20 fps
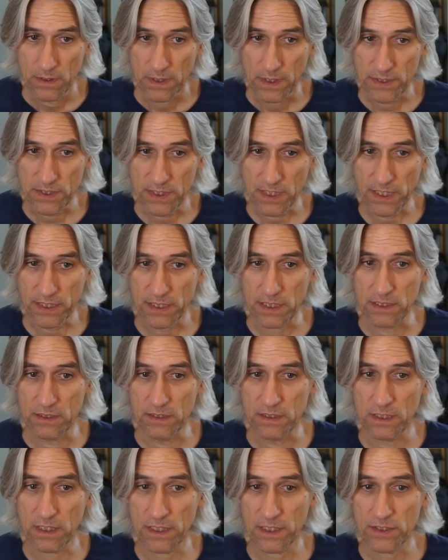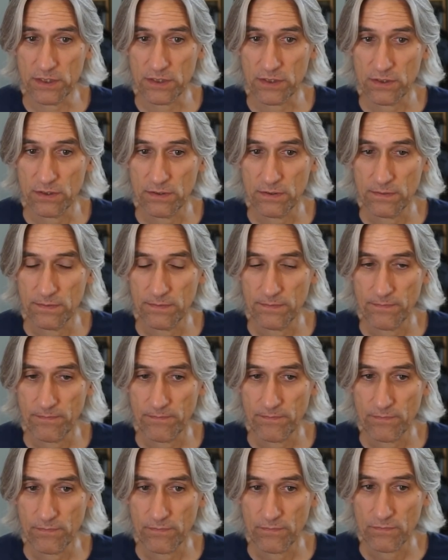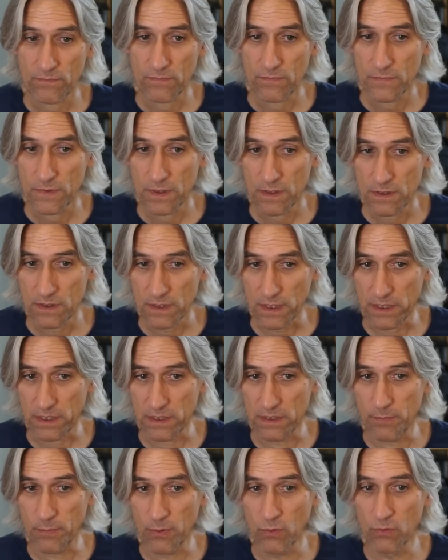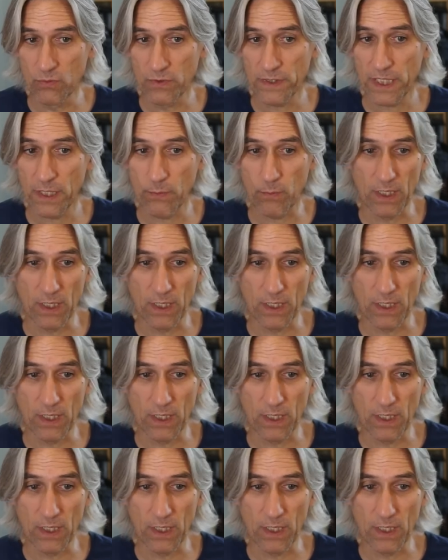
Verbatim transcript: attacking the knight, attacking the pawn here.